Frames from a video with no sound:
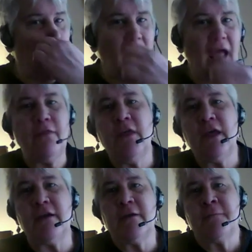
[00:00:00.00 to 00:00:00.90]
and
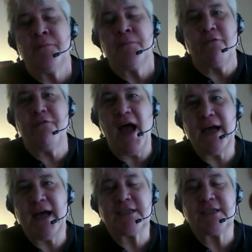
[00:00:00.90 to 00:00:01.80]
that
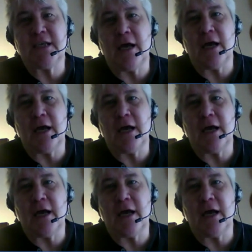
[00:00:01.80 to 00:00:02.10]
fats,